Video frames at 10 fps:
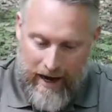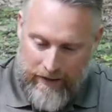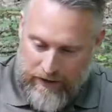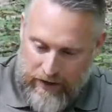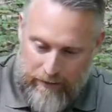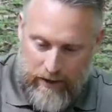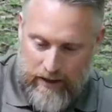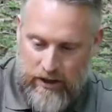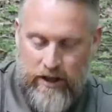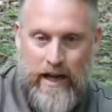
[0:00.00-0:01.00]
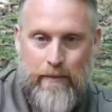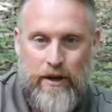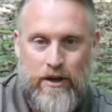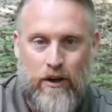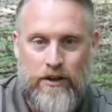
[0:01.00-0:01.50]
and the team that initially came
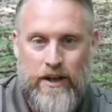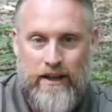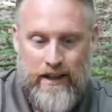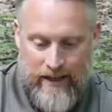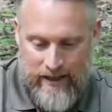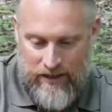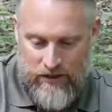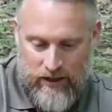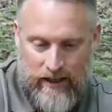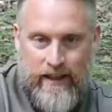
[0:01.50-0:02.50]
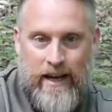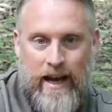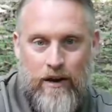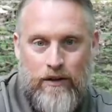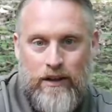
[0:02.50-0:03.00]
under contact is going to get
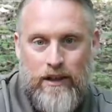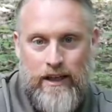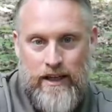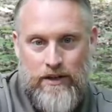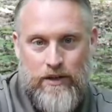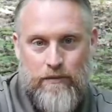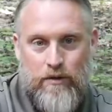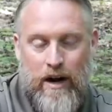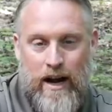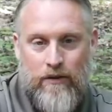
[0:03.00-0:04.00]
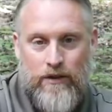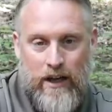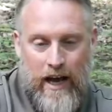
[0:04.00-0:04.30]
out into some ground,